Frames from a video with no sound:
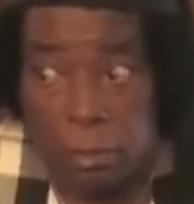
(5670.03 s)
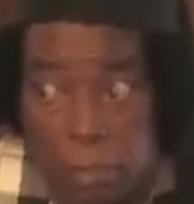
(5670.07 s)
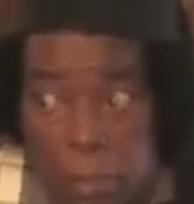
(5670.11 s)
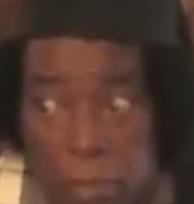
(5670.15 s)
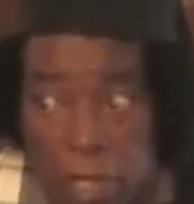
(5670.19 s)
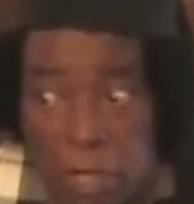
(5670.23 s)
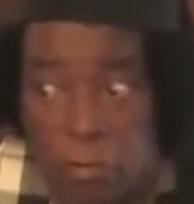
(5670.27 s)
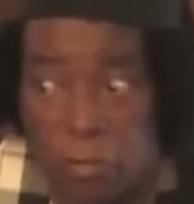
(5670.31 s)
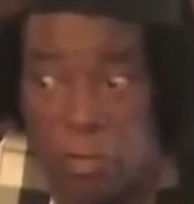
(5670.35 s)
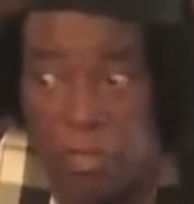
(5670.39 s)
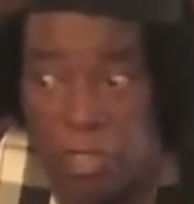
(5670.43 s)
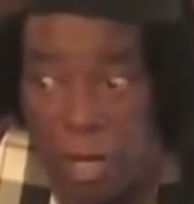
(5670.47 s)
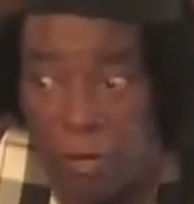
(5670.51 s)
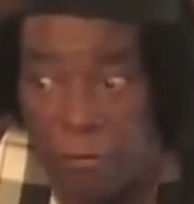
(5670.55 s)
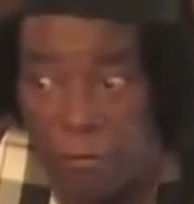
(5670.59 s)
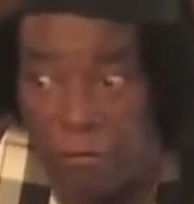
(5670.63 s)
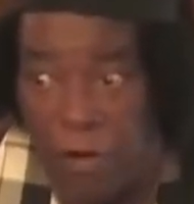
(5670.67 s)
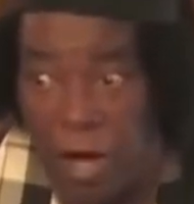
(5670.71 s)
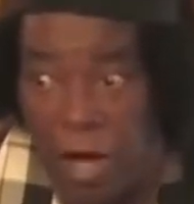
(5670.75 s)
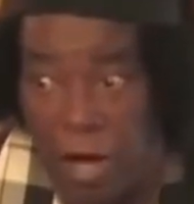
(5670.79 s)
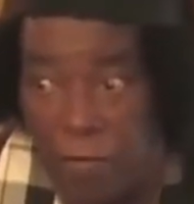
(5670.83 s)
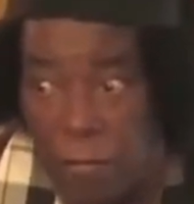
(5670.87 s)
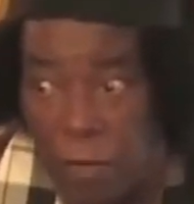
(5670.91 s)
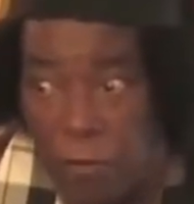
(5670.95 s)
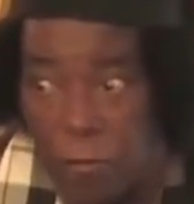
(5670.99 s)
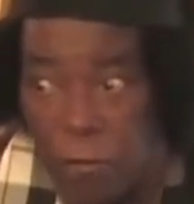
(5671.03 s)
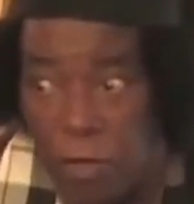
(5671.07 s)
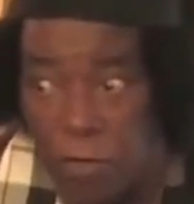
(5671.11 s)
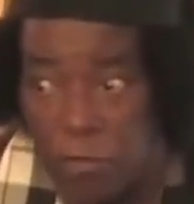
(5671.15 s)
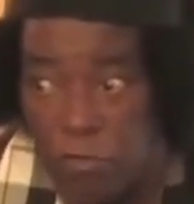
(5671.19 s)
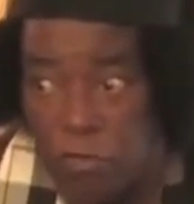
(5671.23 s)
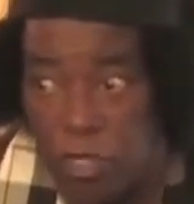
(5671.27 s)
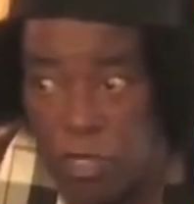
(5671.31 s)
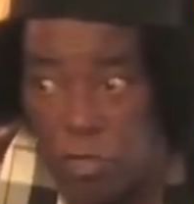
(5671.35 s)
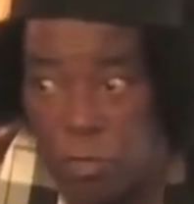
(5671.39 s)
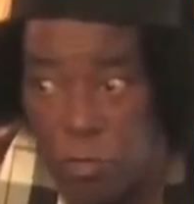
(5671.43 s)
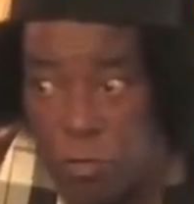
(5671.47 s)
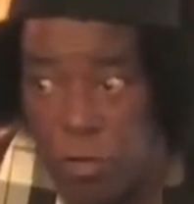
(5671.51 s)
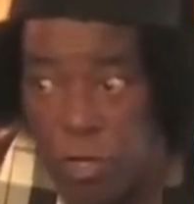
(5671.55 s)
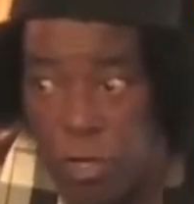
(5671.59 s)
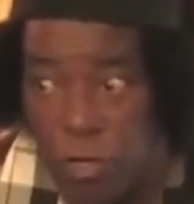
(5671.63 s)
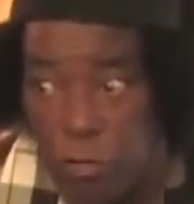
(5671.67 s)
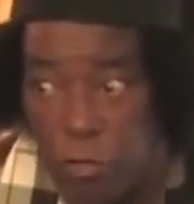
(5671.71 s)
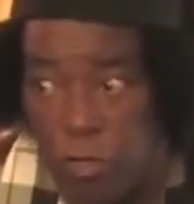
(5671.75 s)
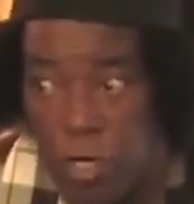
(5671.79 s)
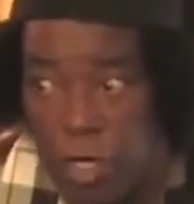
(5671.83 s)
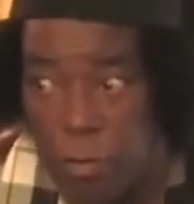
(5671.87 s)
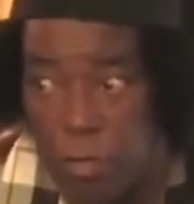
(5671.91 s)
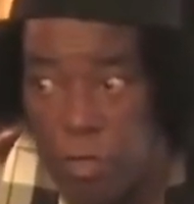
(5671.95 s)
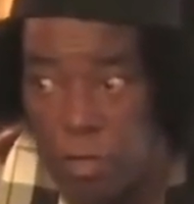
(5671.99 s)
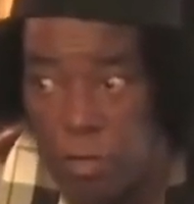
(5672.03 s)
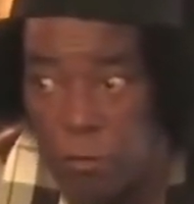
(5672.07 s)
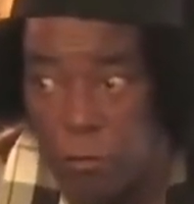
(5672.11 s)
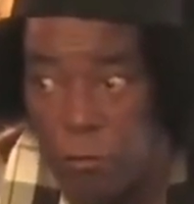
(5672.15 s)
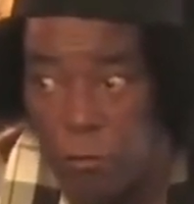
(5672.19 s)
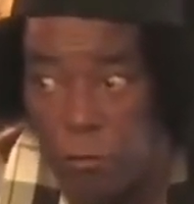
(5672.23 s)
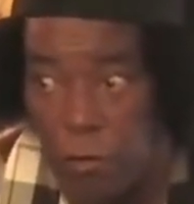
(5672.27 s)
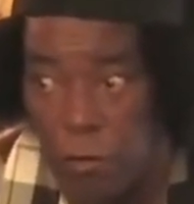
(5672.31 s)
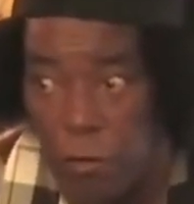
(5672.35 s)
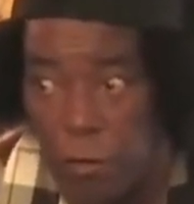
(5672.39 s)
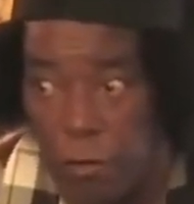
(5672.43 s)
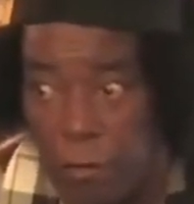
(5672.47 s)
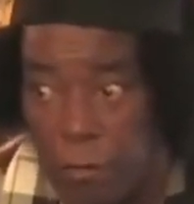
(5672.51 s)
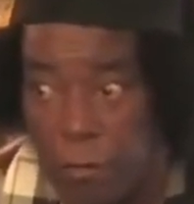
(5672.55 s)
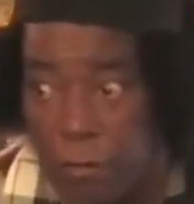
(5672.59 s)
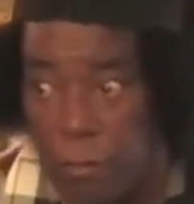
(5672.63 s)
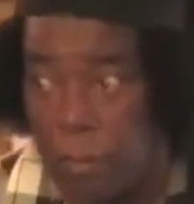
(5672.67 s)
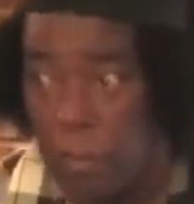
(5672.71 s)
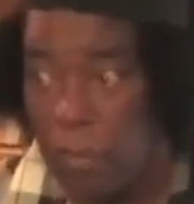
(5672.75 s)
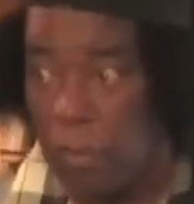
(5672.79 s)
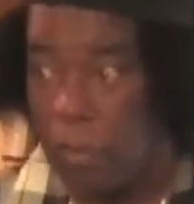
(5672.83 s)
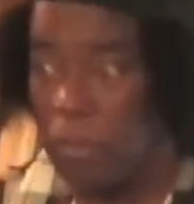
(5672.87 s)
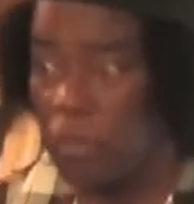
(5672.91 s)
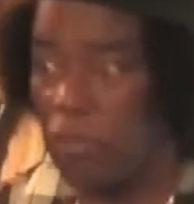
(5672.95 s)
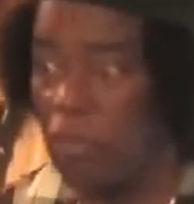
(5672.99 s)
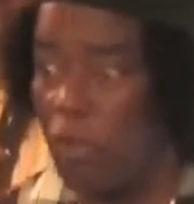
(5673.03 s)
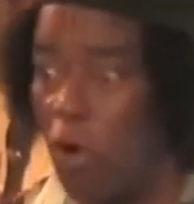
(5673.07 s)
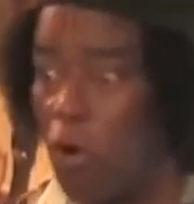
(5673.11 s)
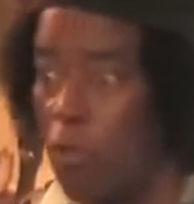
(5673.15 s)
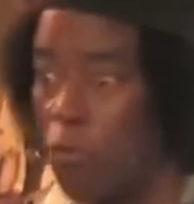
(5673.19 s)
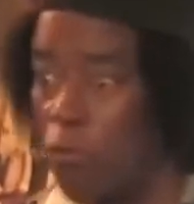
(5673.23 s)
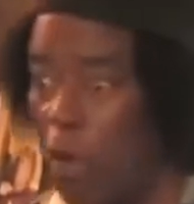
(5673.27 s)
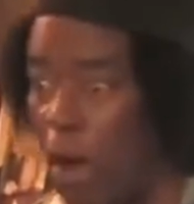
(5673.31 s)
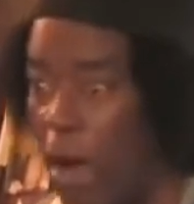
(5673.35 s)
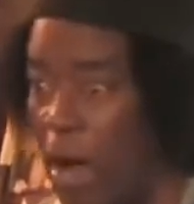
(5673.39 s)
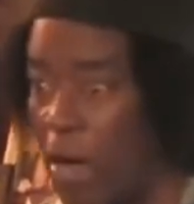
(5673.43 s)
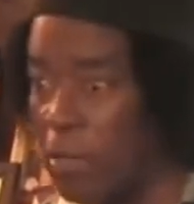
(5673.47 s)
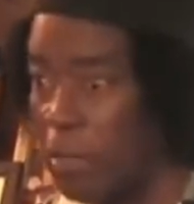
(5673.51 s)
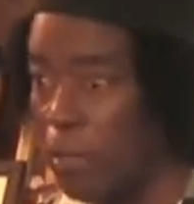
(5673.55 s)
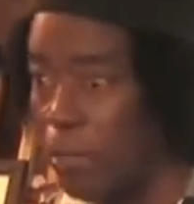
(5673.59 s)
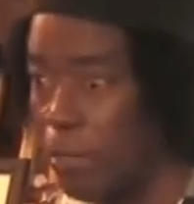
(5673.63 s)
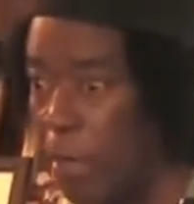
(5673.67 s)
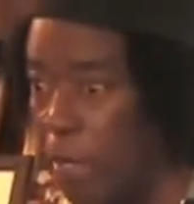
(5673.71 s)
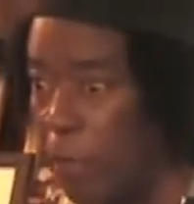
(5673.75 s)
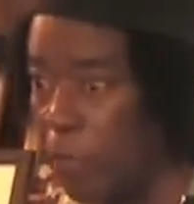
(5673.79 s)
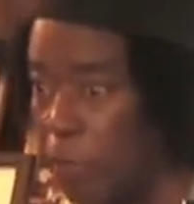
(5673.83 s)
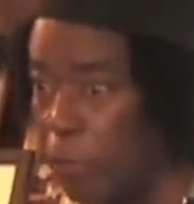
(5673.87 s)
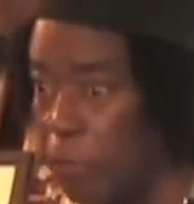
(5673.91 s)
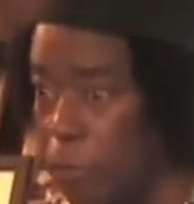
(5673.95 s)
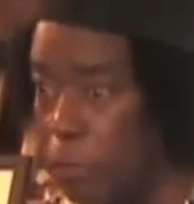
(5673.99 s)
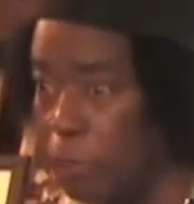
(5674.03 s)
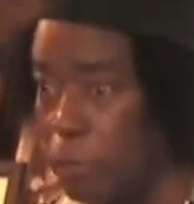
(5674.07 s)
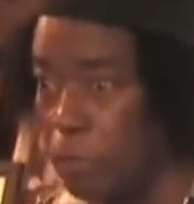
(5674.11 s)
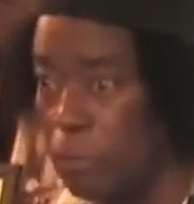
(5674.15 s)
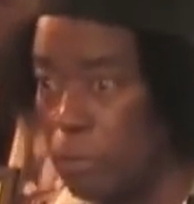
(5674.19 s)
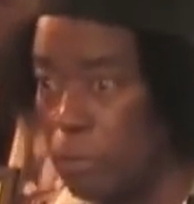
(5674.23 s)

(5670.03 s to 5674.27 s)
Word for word: That's what that 501c3 agreement is for. Don't rock the boat.